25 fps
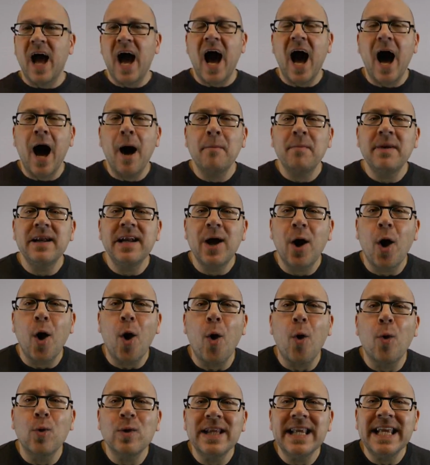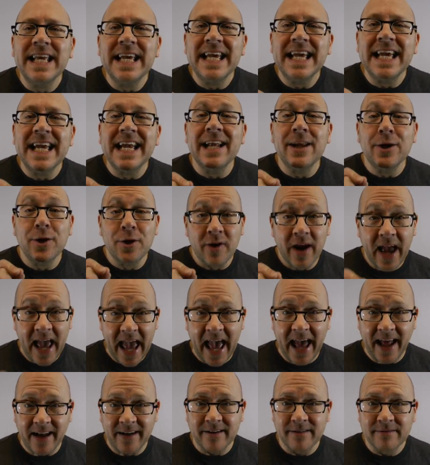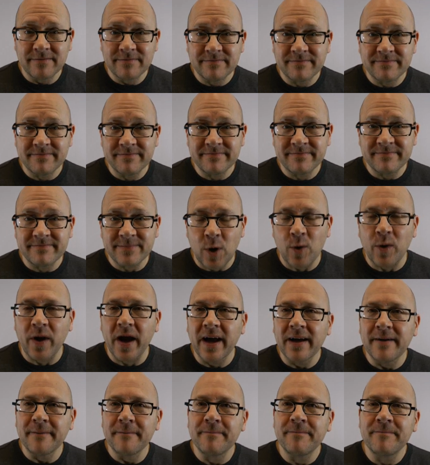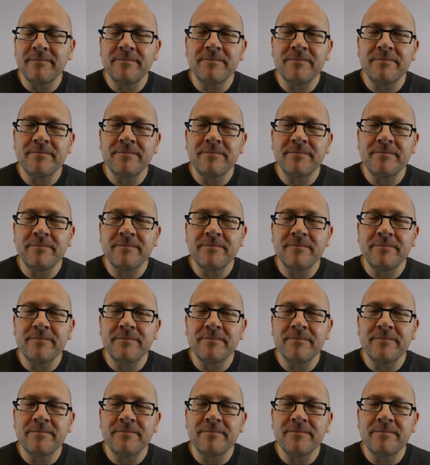Hum it only in your head. Okay?